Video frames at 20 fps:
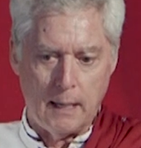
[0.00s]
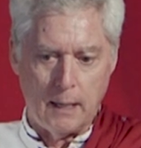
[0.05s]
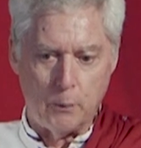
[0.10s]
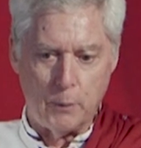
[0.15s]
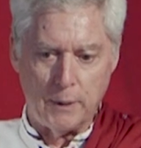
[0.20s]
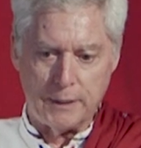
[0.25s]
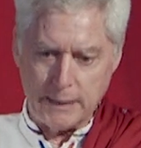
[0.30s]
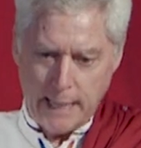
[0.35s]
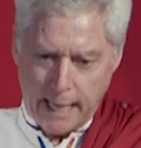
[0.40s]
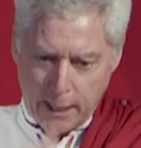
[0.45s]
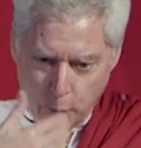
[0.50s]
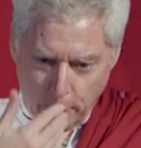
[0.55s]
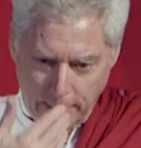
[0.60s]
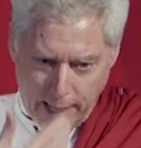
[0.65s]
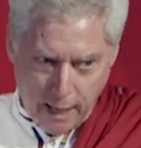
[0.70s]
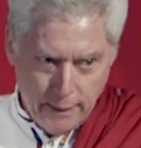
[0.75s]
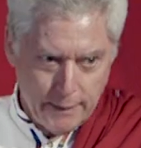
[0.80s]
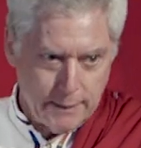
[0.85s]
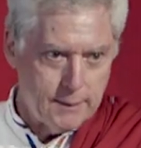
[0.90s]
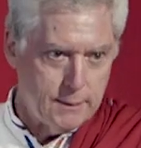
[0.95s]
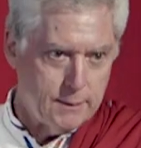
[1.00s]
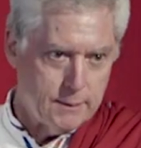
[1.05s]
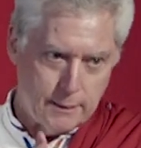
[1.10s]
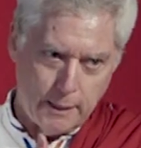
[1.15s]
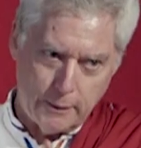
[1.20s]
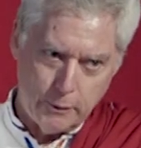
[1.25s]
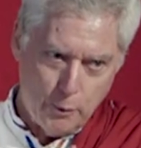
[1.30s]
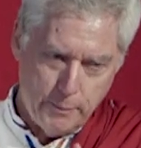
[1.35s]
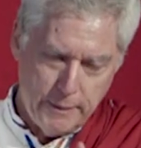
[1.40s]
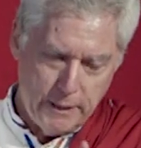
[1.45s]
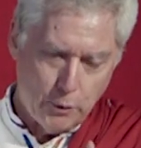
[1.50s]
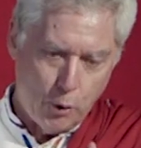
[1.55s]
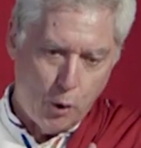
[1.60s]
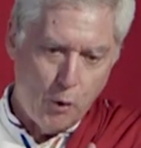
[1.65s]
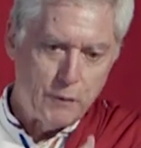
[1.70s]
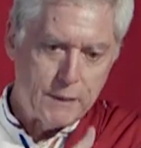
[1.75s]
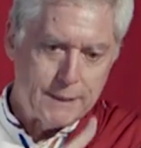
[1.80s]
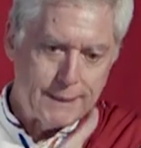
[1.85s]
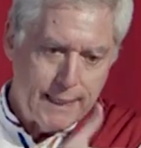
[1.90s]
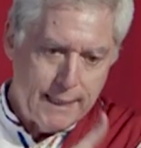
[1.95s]
With psychoanalysis, I don't mean to
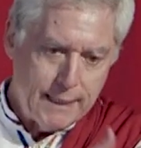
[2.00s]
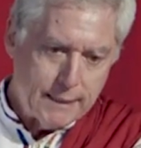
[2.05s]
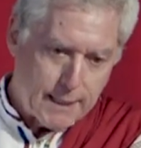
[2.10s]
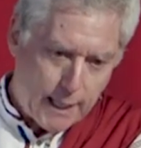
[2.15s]
overstate,